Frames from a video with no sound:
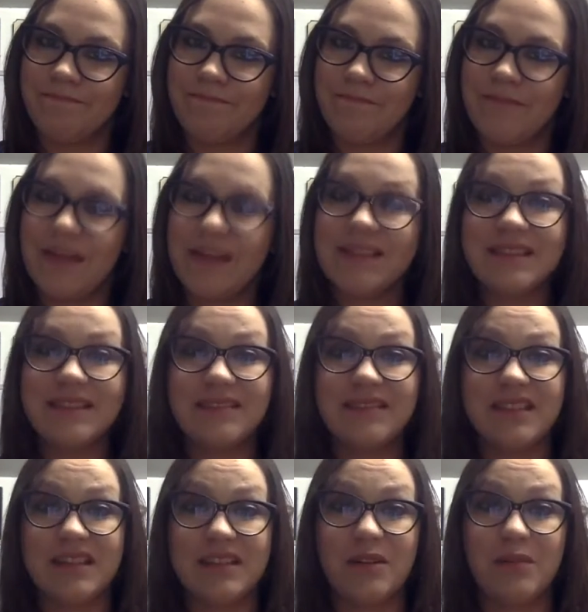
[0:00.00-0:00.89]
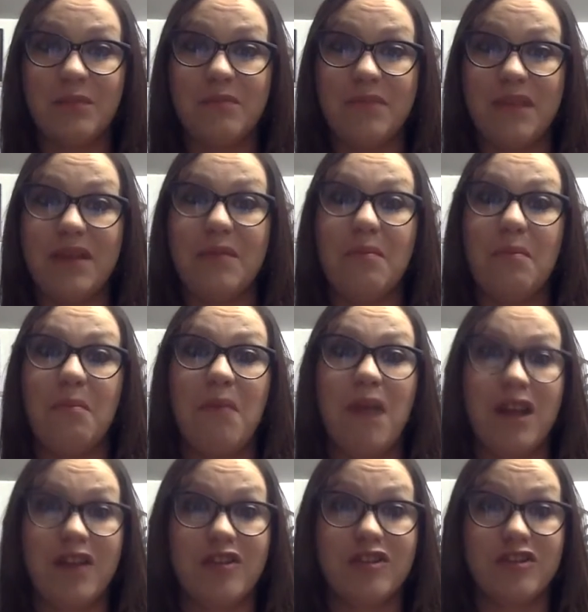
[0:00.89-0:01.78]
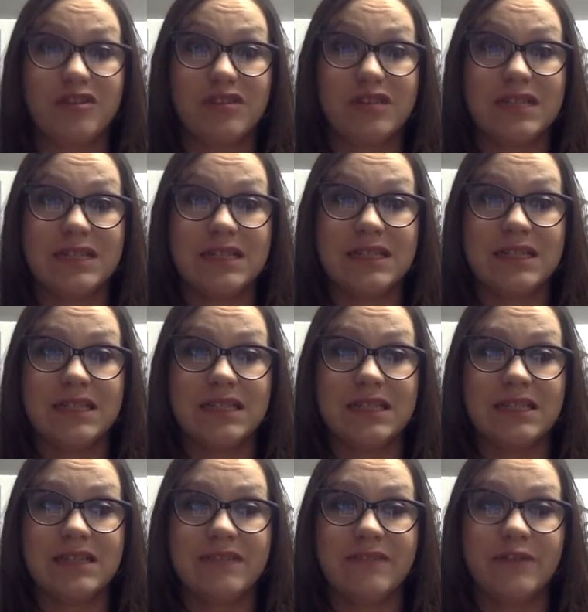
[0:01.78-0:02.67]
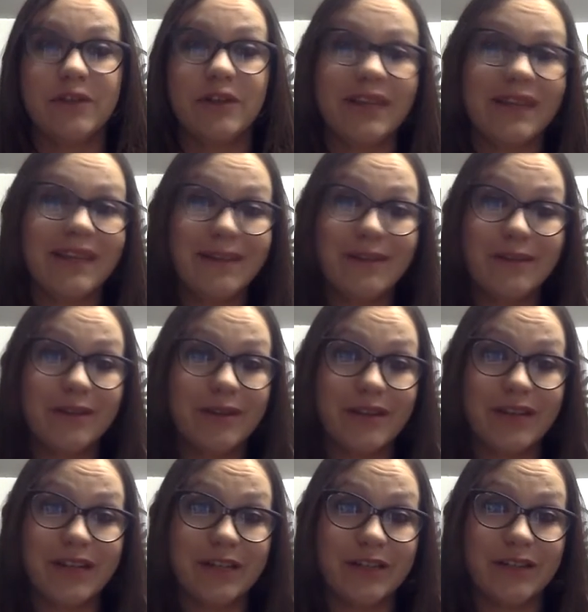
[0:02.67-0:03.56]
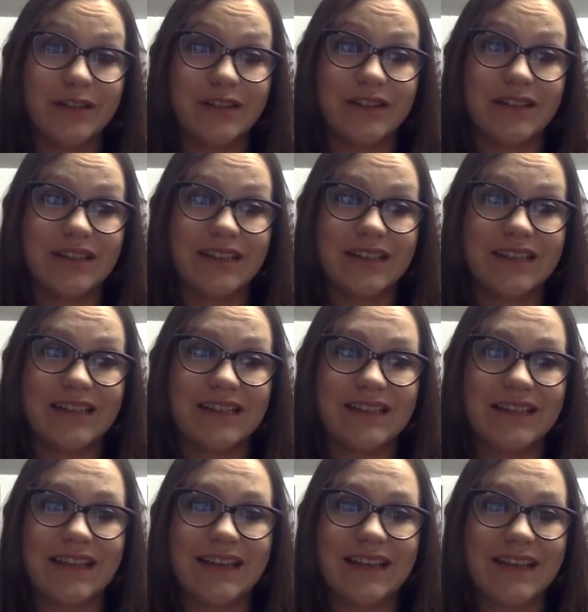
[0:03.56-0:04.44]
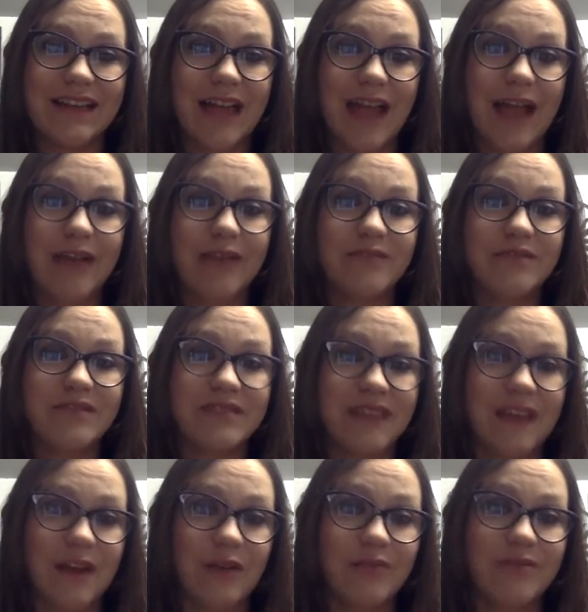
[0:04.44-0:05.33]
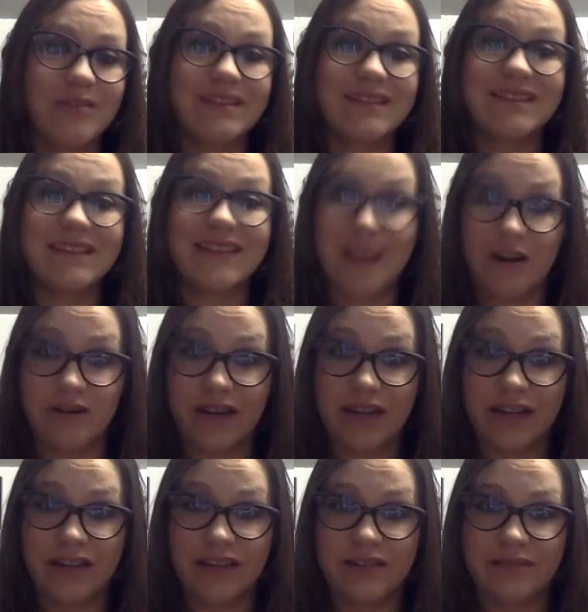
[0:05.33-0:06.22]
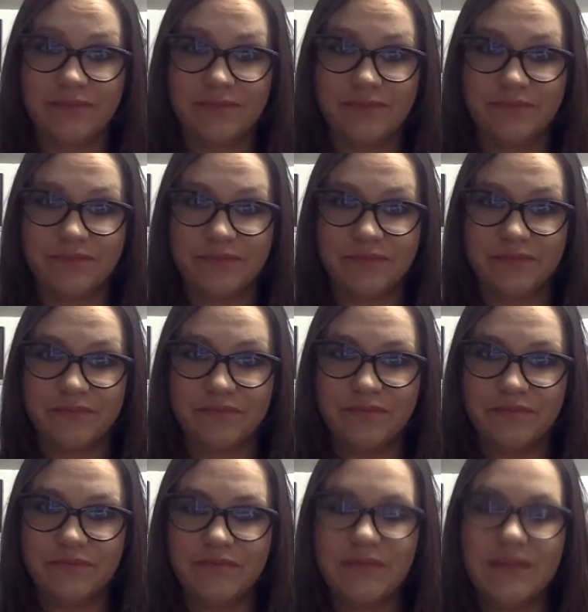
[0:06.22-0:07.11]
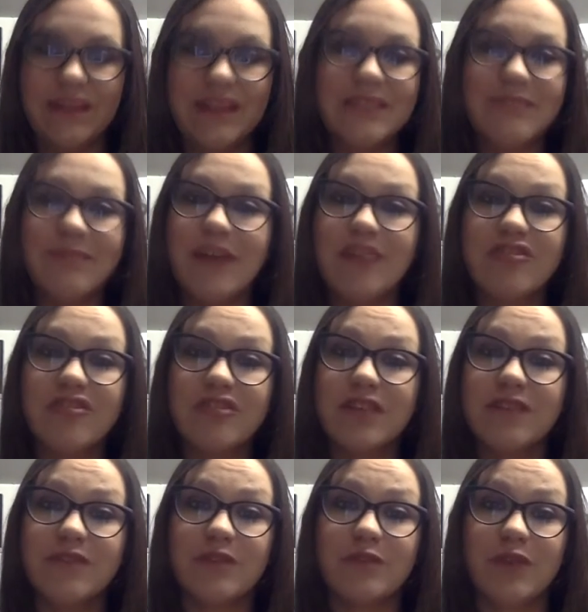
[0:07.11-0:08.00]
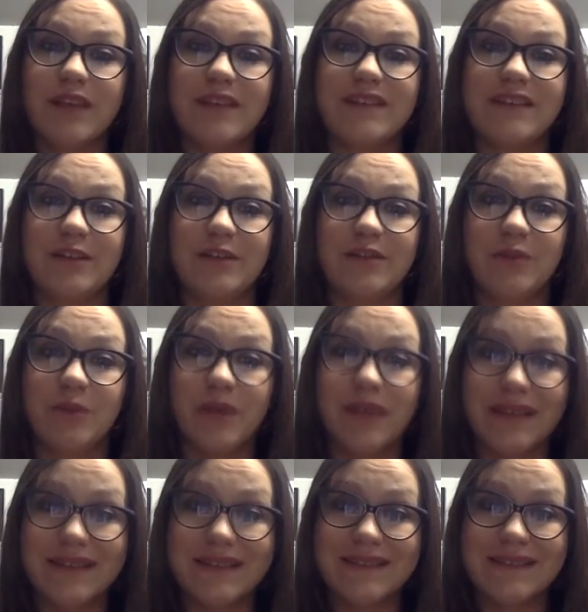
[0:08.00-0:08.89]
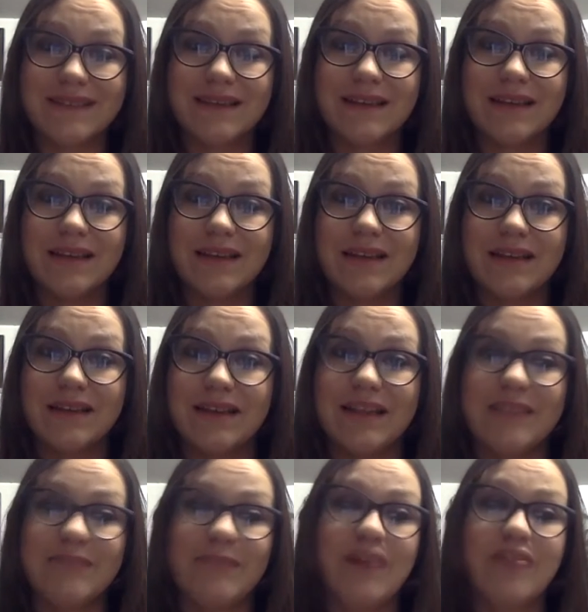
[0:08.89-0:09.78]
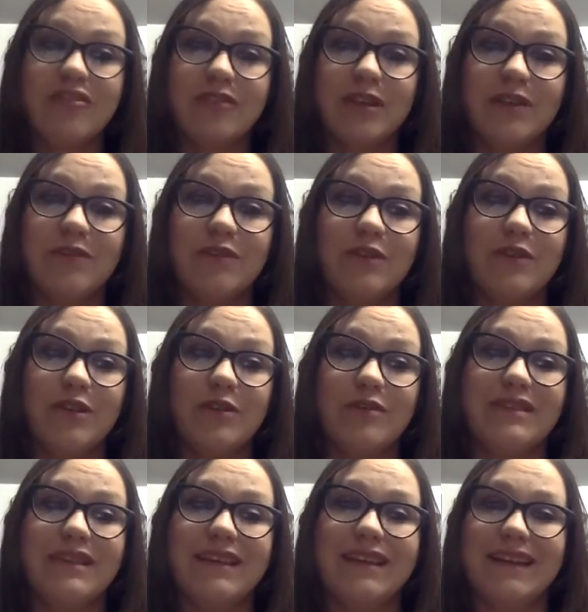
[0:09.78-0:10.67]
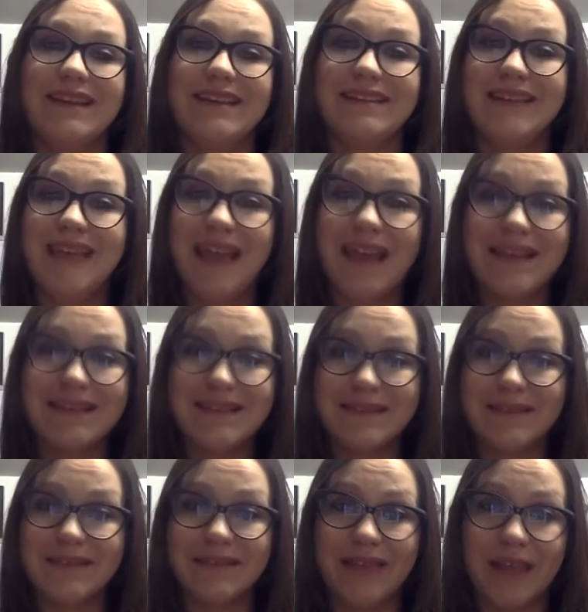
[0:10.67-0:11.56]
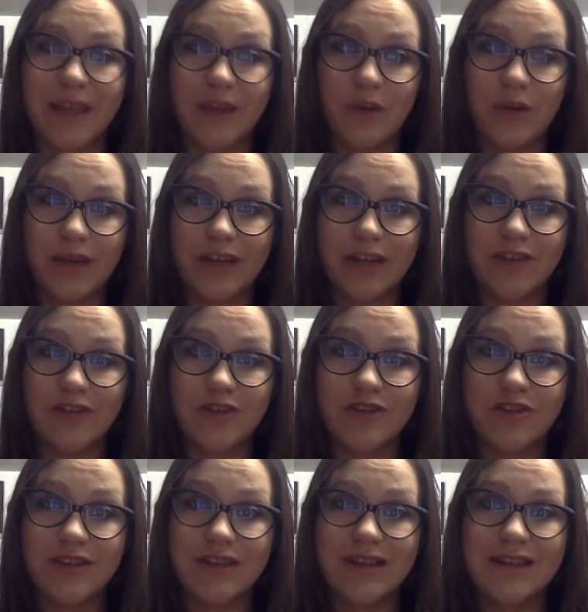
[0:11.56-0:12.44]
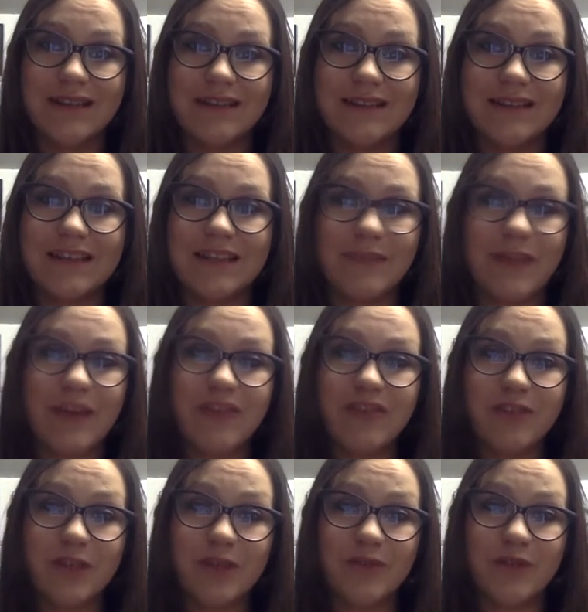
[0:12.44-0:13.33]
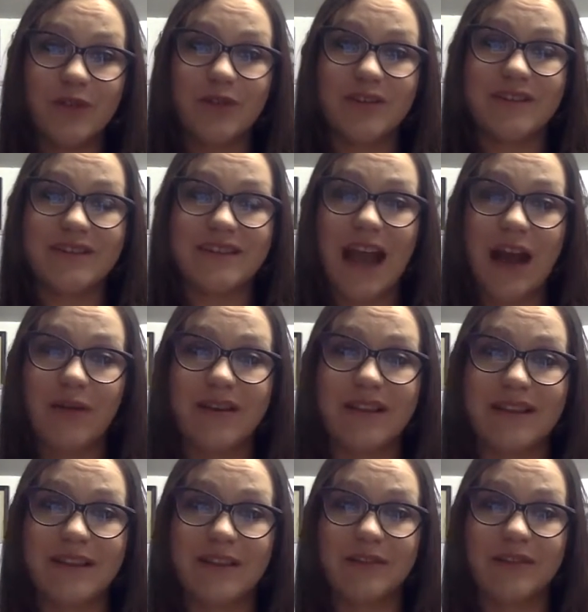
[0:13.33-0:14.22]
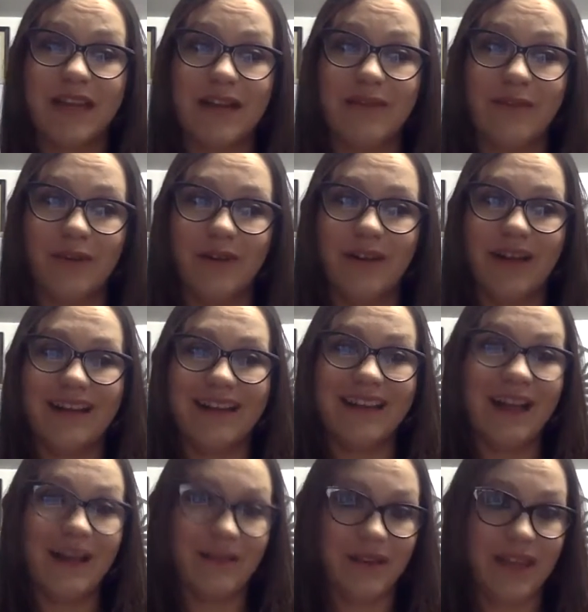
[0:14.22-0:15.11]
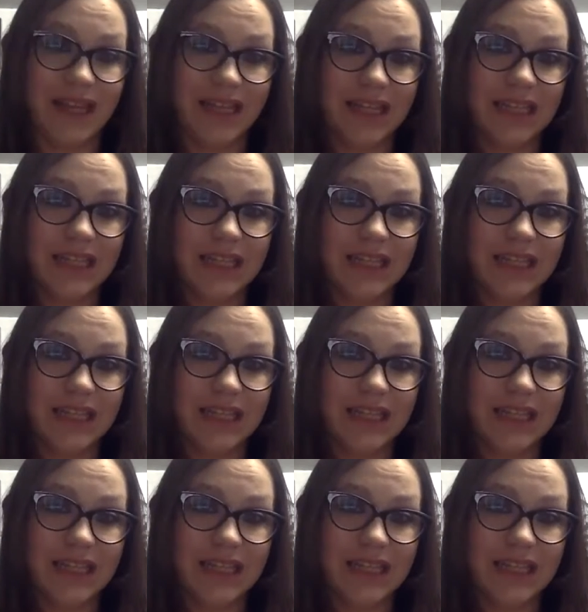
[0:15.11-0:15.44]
that's a little bit much. For a kindergartner, that can kind of sound scary, especially if you're raising your voice, especially if you're using intense language, especially if you're down at their level and yelling.